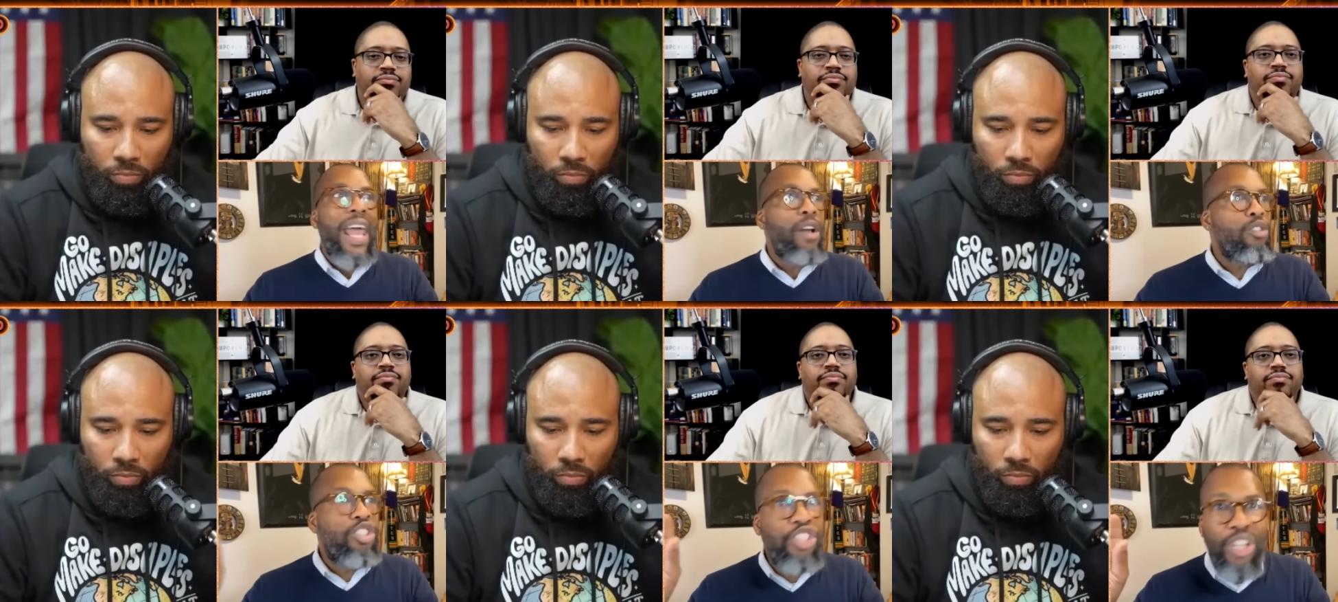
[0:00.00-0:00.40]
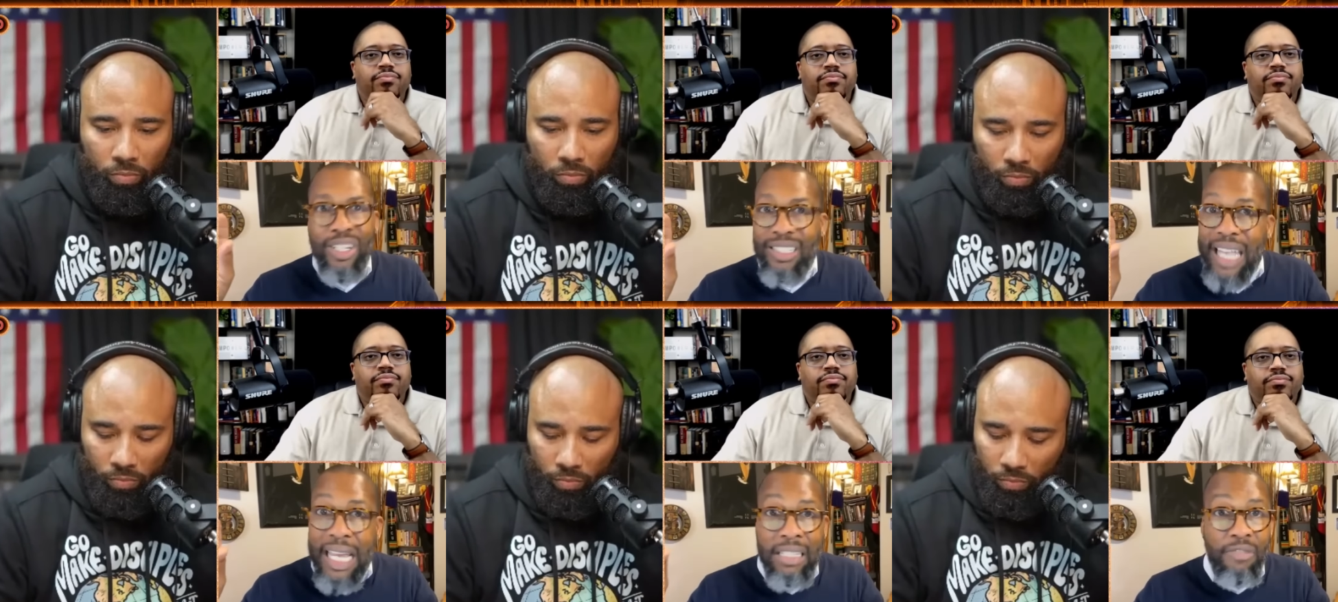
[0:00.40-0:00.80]
Speaker 1: that are
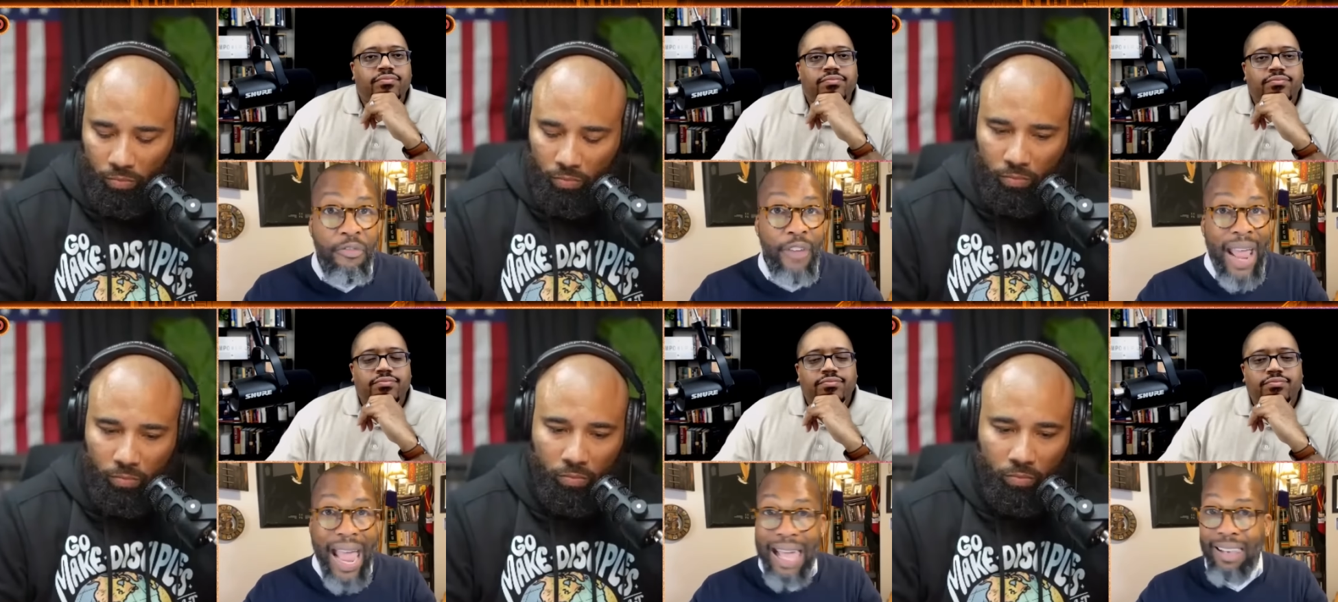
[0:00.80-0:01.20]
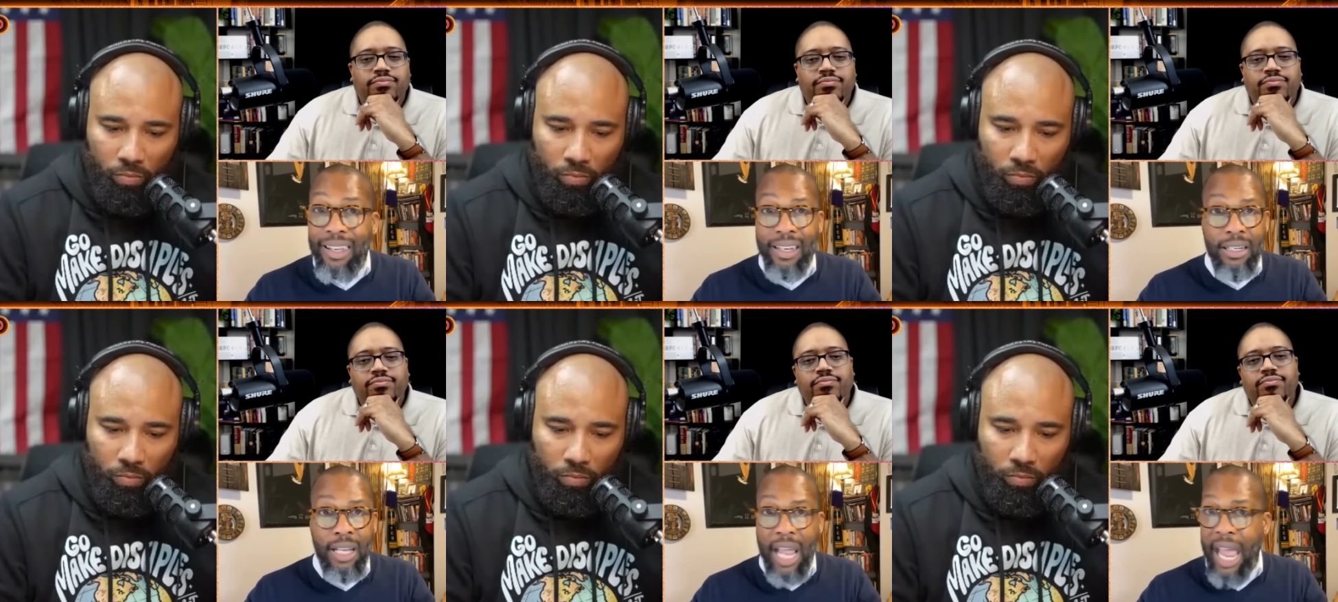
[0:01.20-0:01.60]
just as
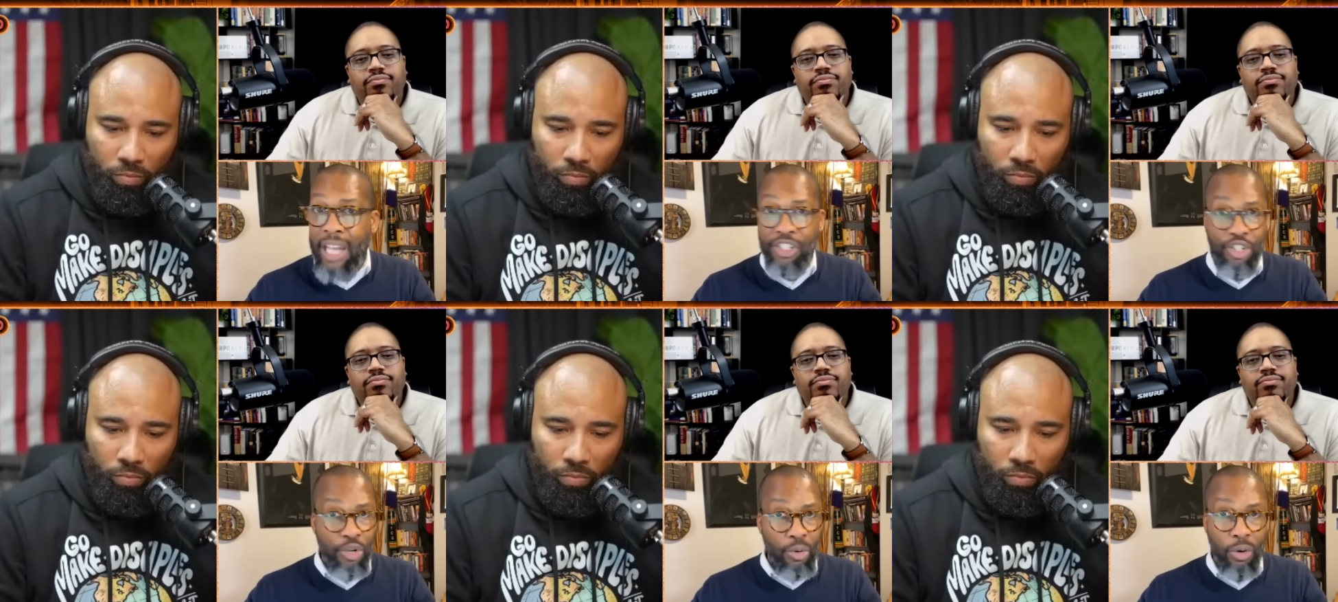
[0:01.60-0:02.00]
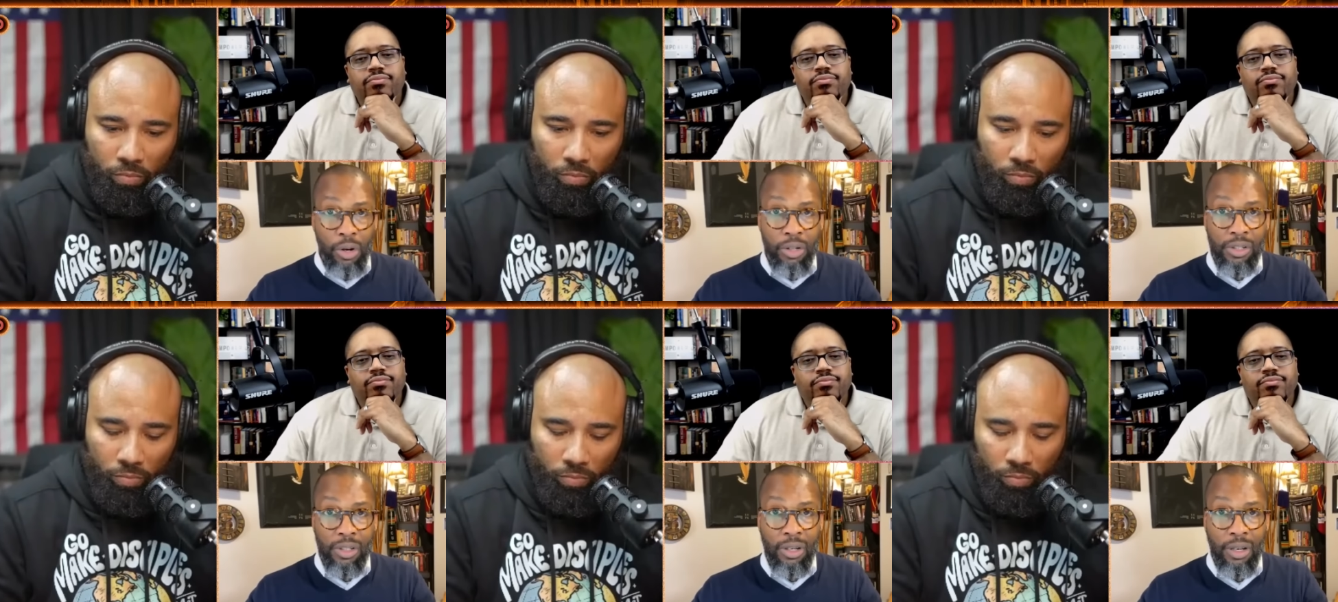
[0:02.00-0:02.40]
valid as
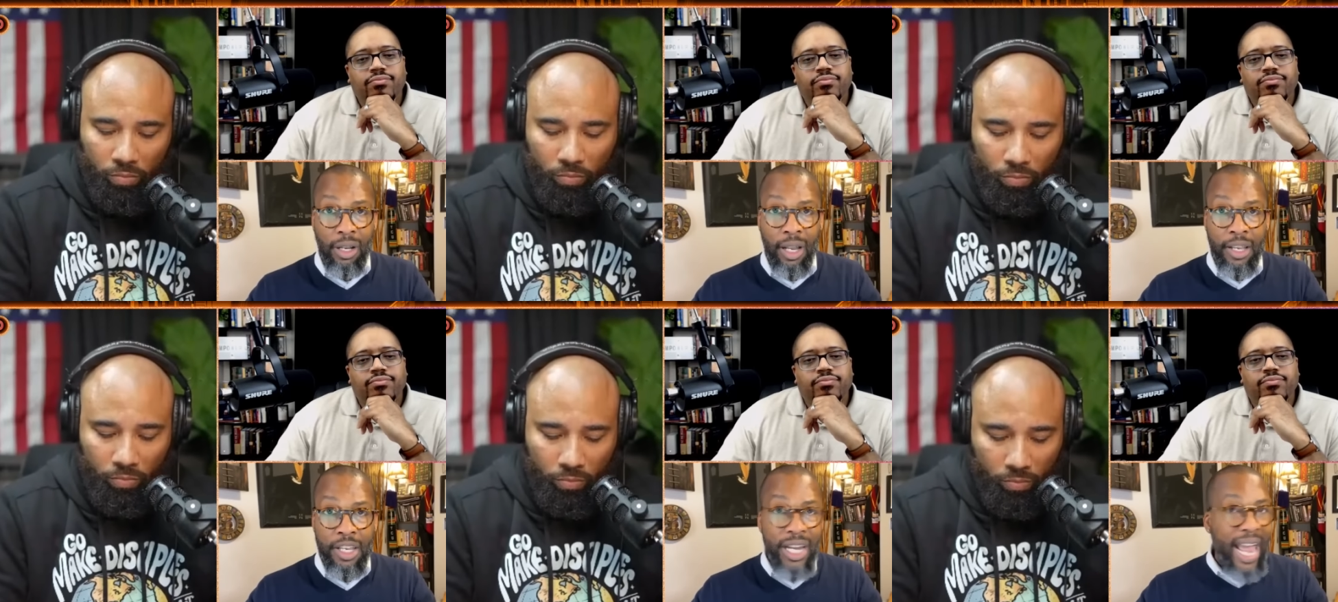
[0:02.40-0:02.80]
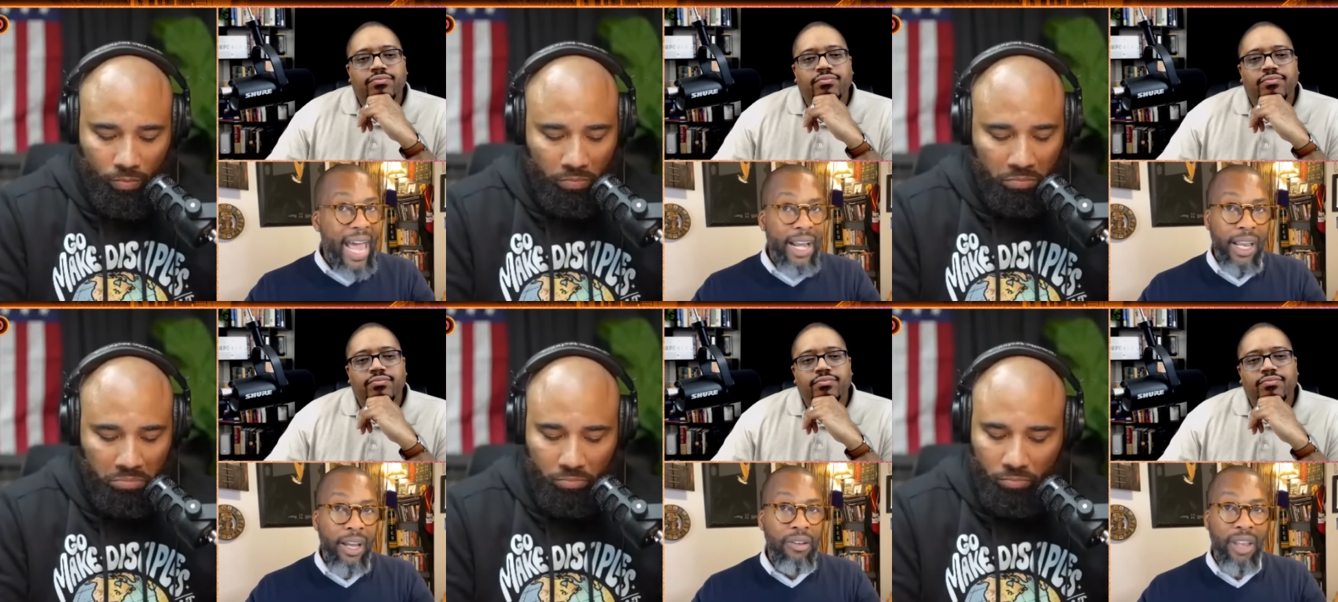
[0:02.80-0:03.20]
yours.
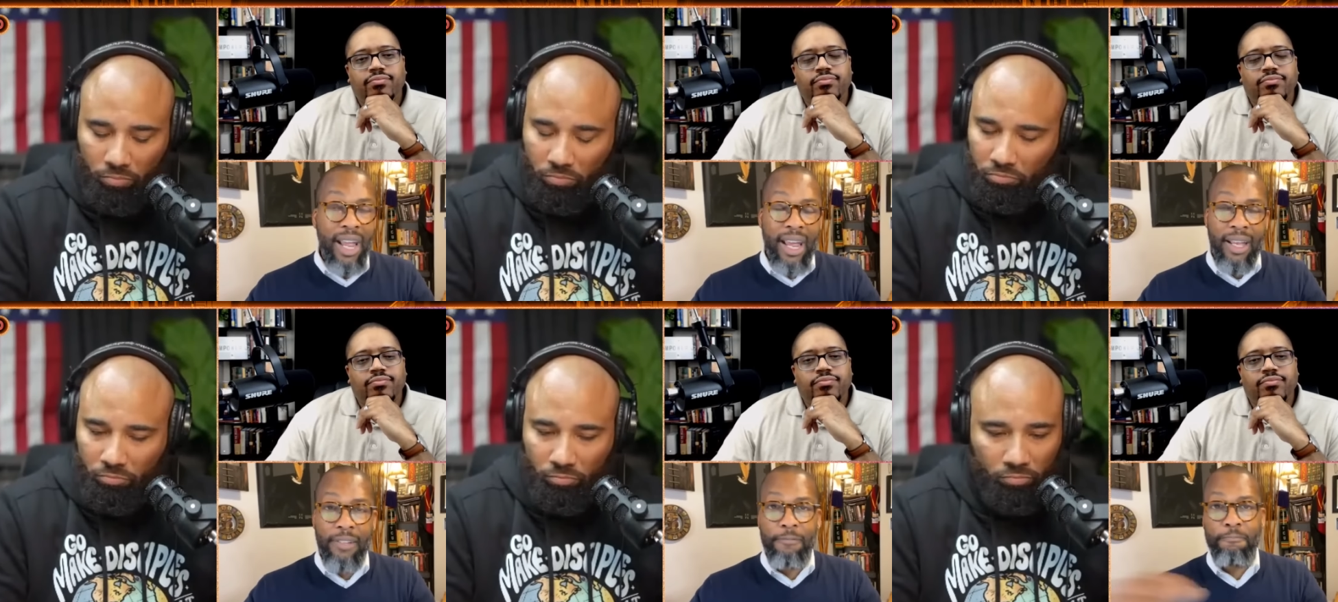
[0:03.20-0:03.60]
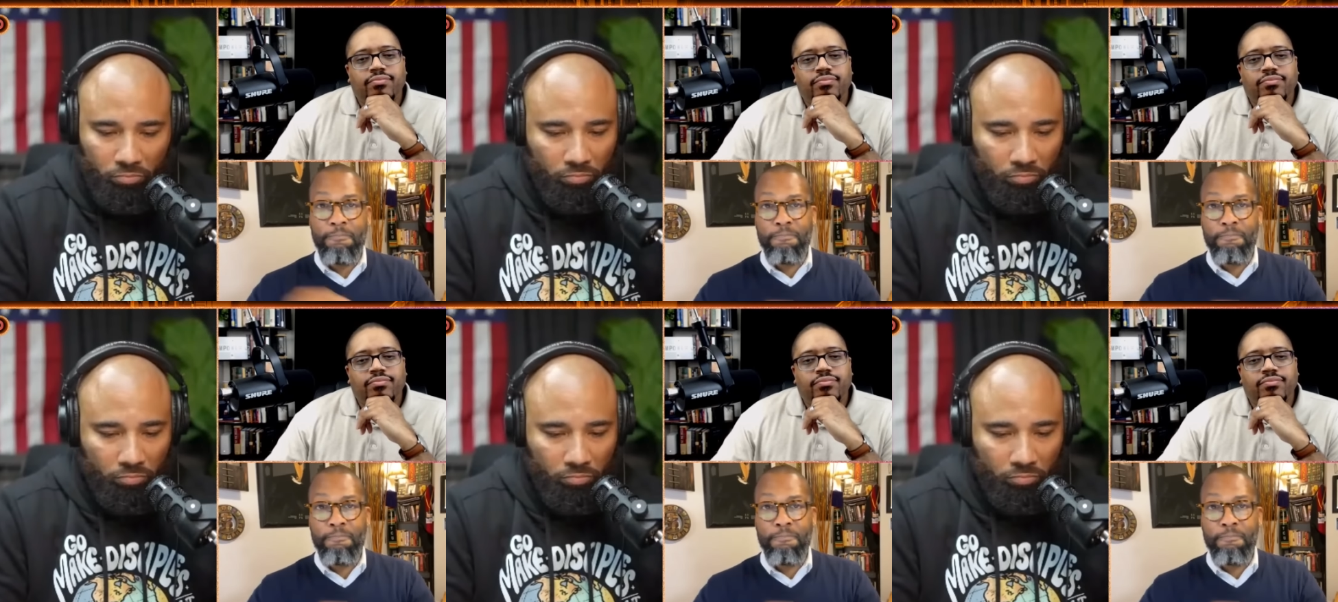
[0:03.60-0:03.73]
You got to hear that